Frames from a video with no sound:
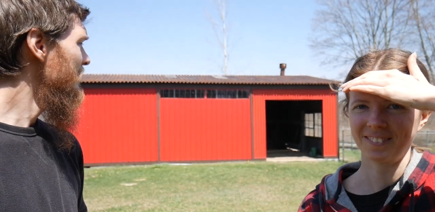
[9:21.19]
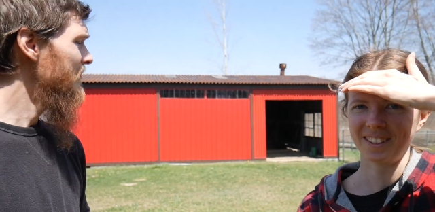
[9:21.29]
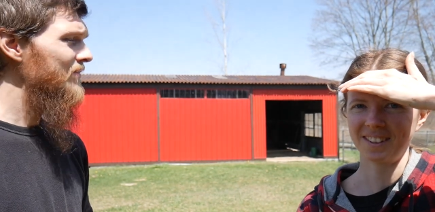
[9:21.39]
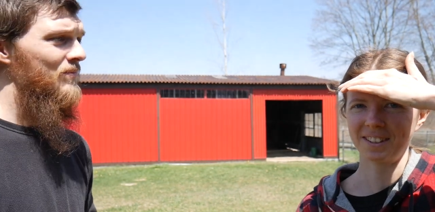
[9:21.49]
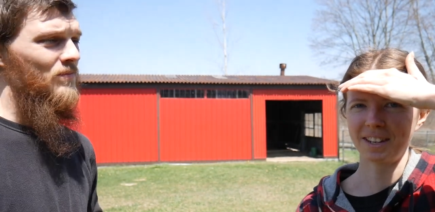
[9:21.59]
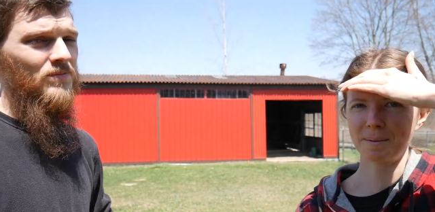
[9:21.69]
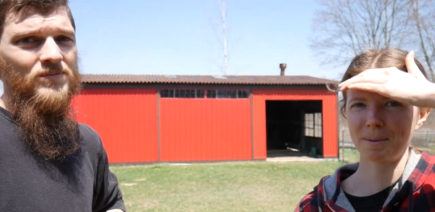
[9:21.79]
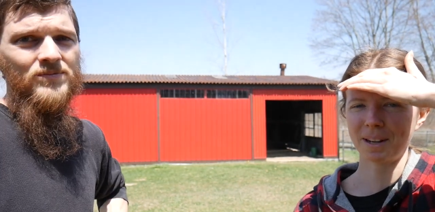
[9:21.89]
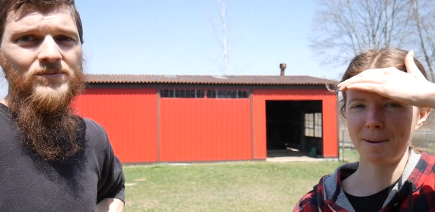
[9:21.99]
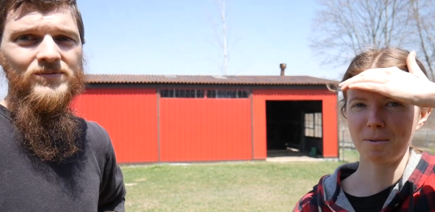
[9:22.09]
Speaker 1: And the
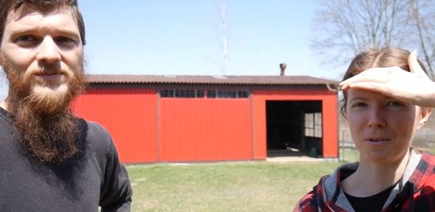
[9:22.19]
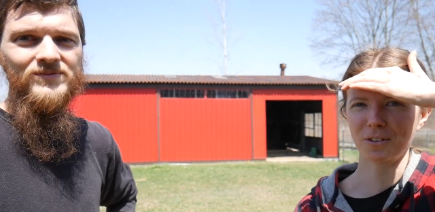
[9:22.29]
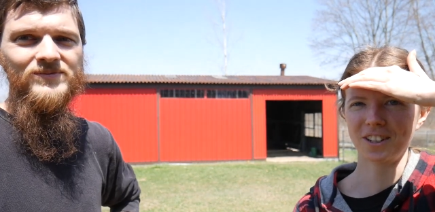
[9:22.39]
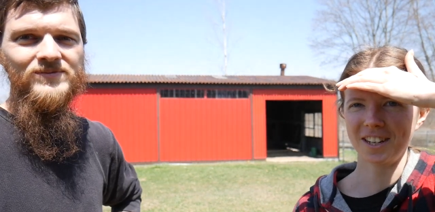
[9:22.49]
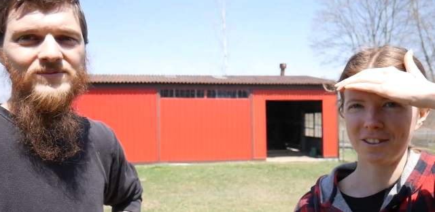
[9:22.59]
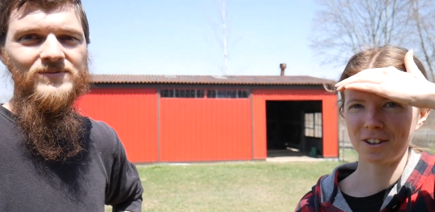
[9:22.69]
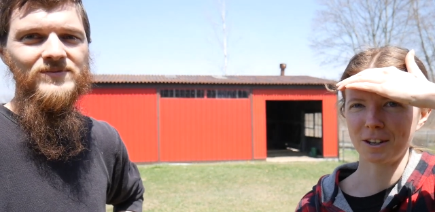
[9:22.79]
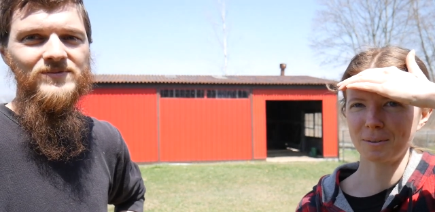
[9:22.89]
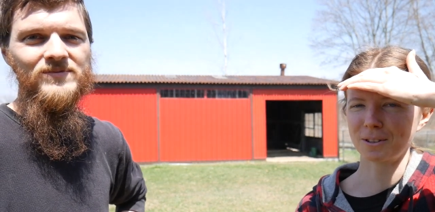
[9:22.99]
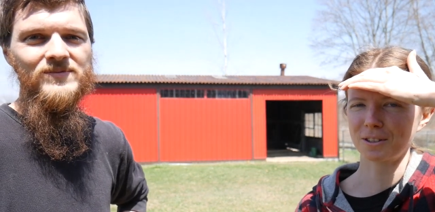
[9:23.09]
neighbor came over and he thought
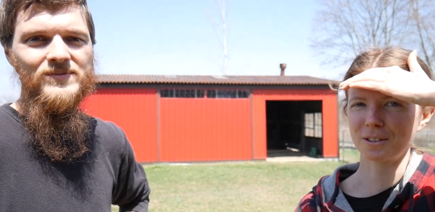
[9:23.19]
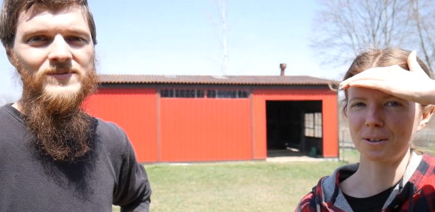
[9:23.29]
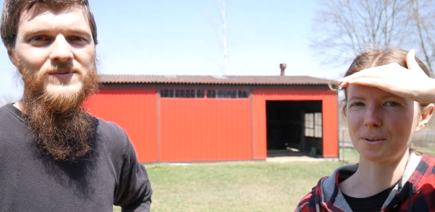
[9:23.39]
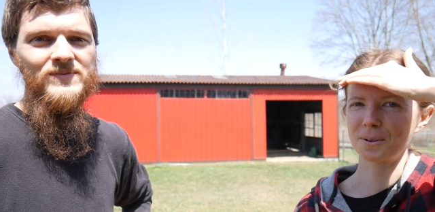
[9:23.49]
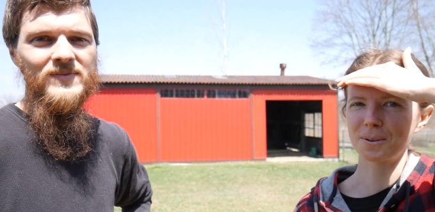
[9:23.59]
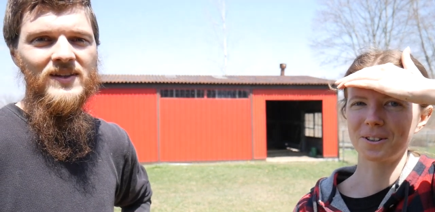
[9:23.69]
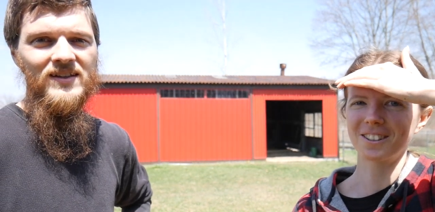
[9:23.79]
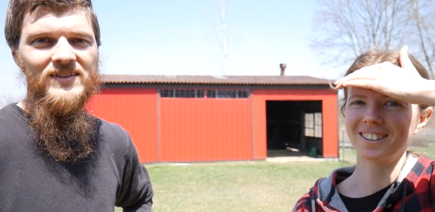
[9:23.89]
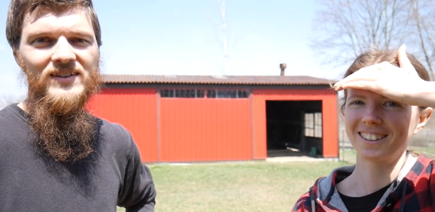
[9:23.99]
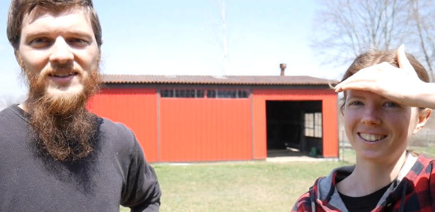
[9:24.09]
it was just so
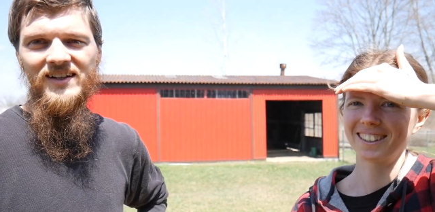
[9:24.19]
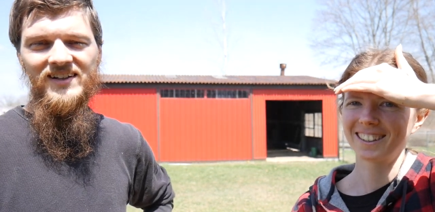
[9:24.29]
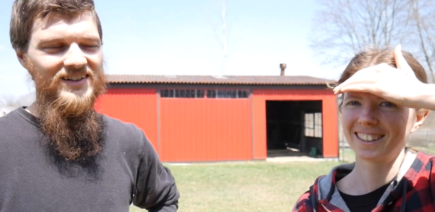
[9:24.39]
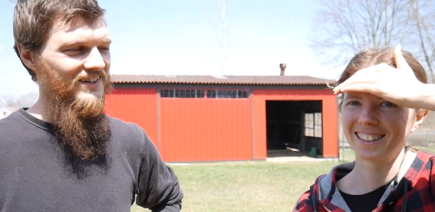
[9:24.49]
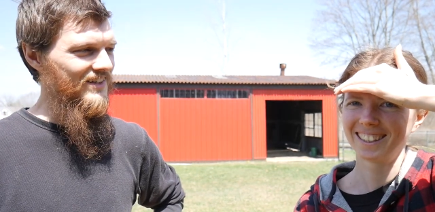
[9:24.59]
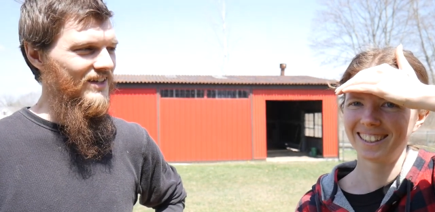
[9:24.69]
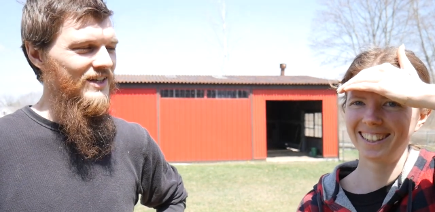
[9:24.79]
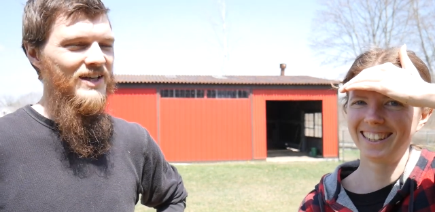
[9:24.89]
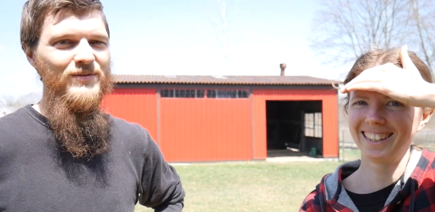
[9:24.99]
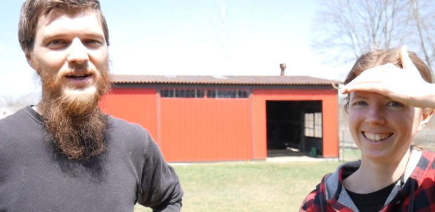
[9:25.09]
cool. Yeah.
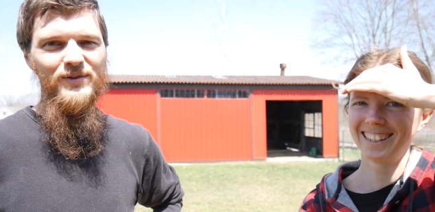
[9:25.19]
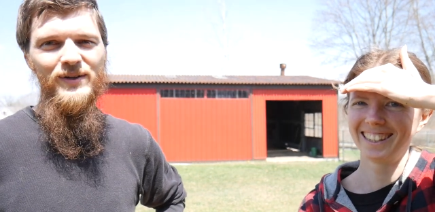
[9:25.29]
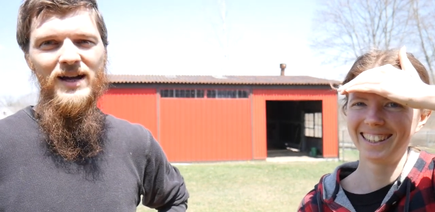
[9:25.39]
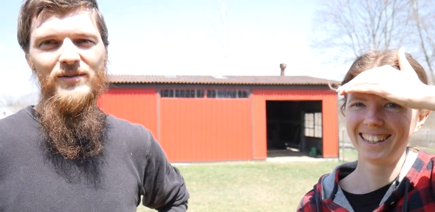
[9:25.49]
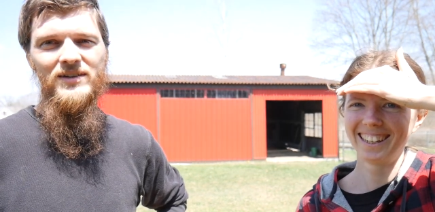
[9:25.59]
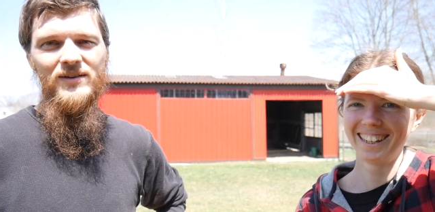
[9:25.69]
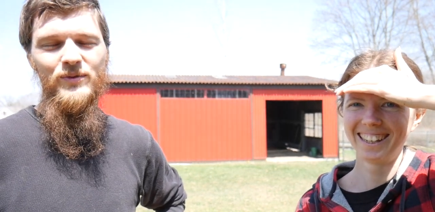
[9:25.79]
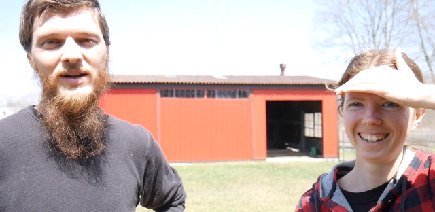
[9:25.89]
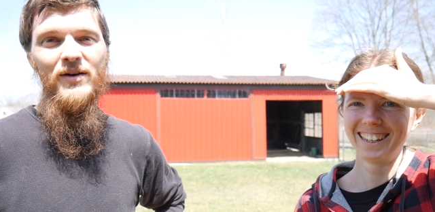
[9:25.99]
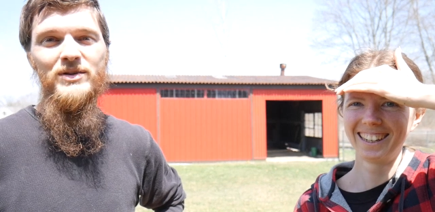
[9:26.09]
He came out of the way.
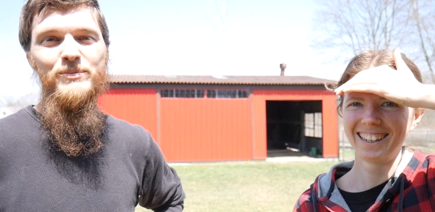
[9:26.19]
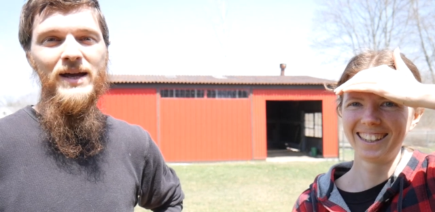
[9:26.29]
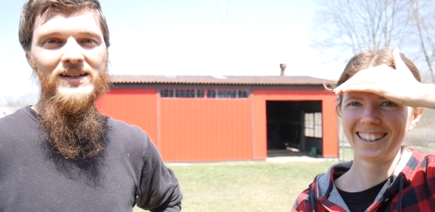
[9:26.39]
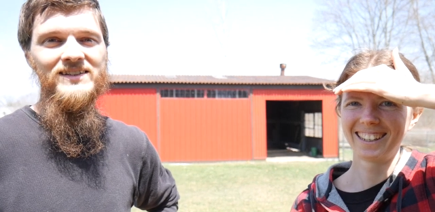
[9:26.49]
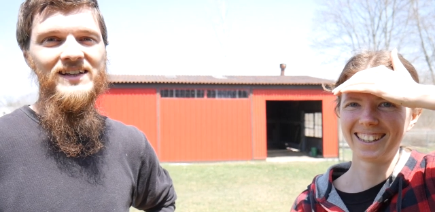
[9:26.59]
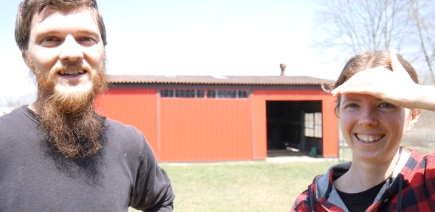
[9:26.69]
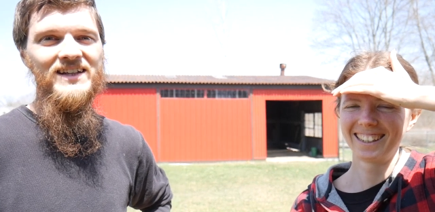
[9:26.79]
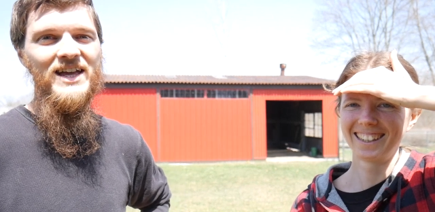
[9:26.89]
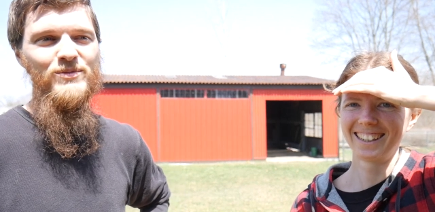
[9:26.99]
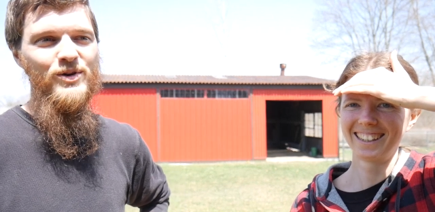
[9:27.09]
When I was painting, he
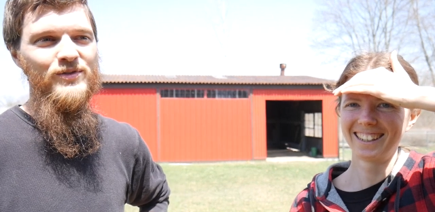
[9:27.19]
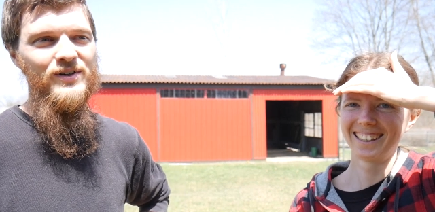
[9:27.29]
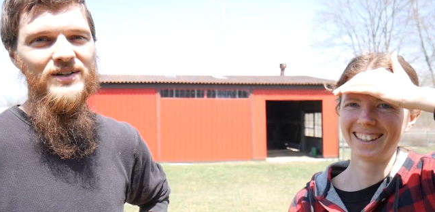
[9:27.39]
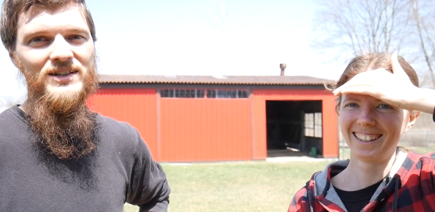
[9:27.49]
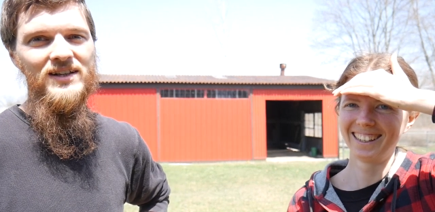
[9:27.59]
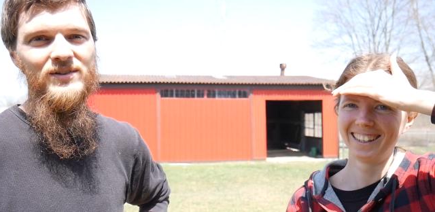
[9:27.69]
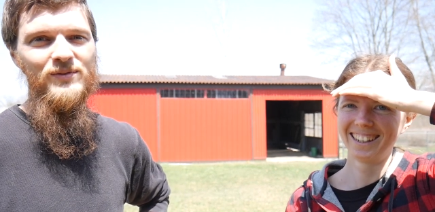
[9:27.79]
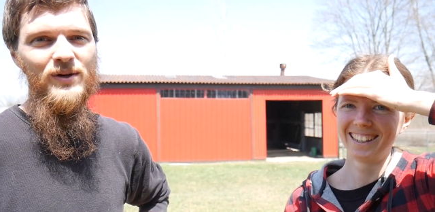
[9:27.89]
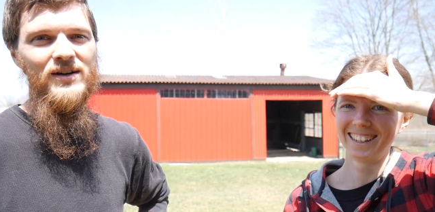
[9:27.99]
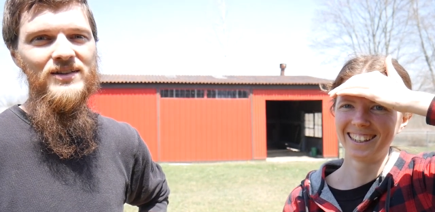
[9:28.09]
came over and said,
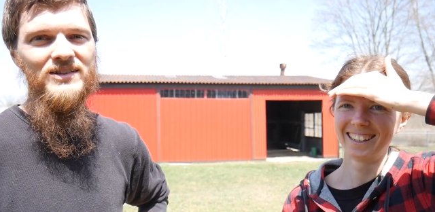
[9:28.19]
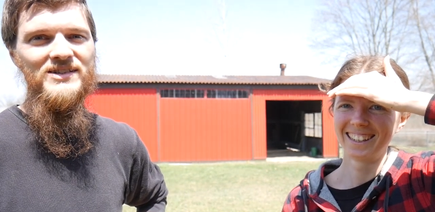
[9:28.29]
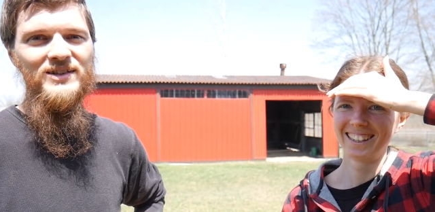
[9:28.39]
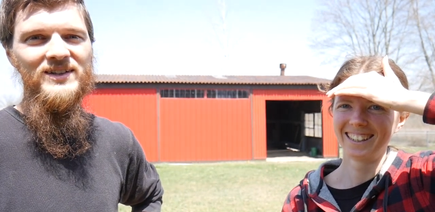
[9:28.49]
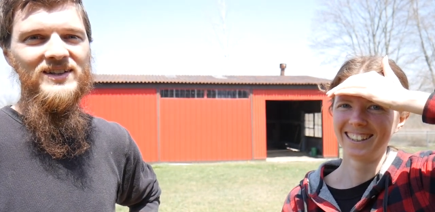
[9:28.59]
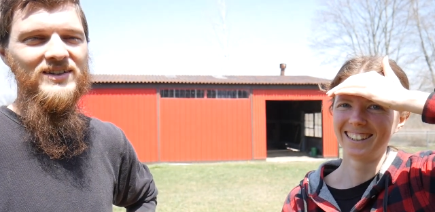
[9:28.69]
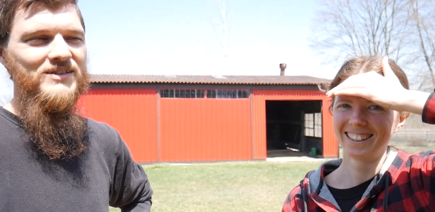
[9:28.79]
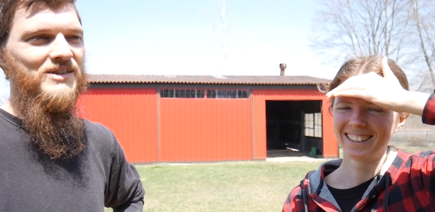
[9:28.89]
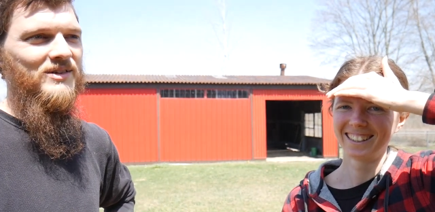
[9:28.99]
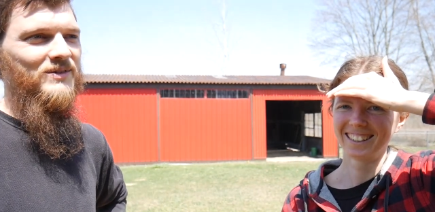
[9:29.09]
wow, this is looking good.
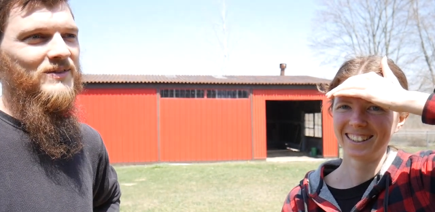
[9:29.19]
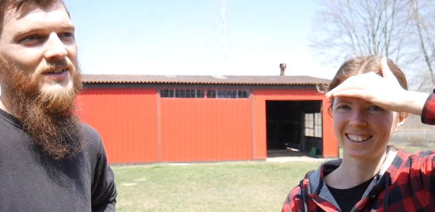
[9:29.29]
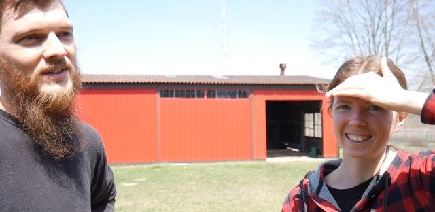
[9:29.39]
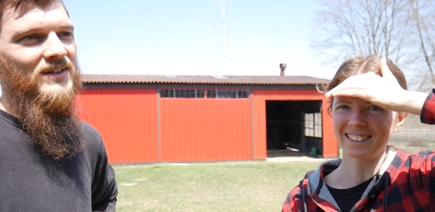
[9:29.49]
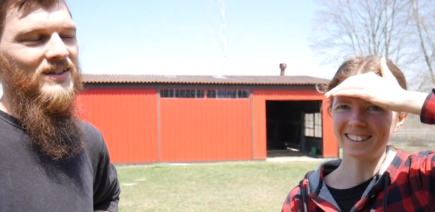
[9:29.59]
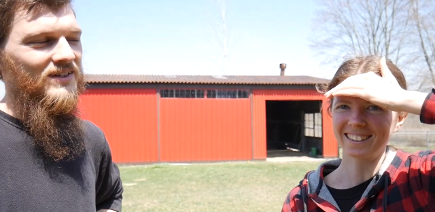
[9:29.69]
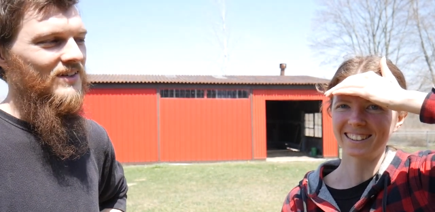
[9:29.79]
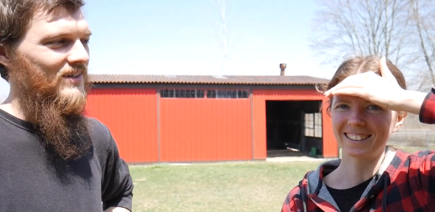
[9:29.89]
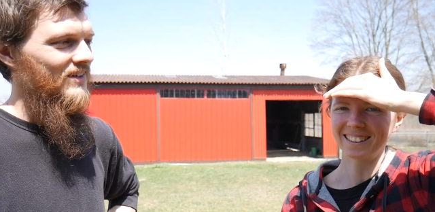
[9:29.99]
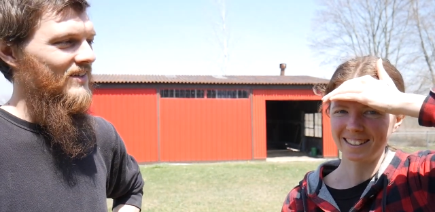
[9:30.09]
So
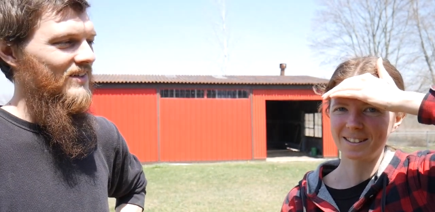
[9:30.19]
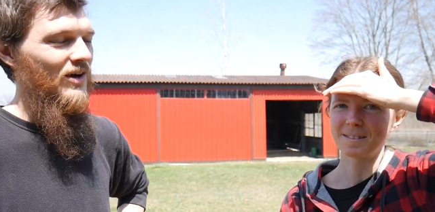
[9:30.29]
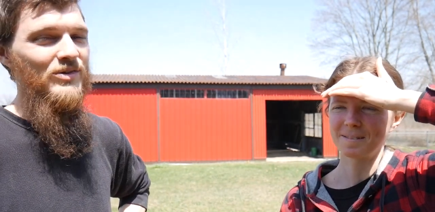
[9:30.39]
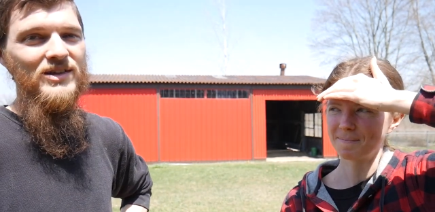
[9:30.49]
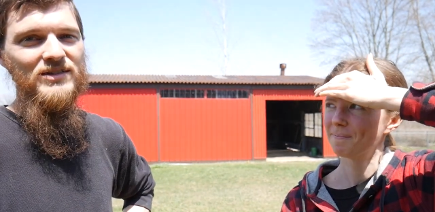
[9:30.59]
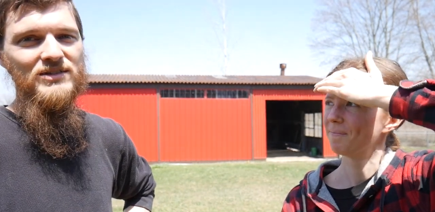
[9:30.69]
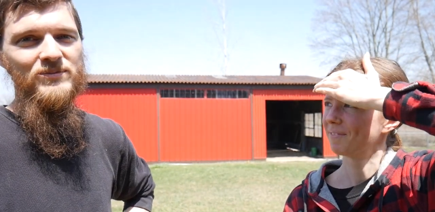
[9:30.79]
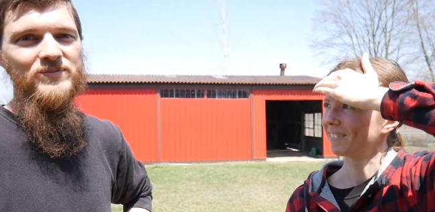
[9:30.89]
that was awesome.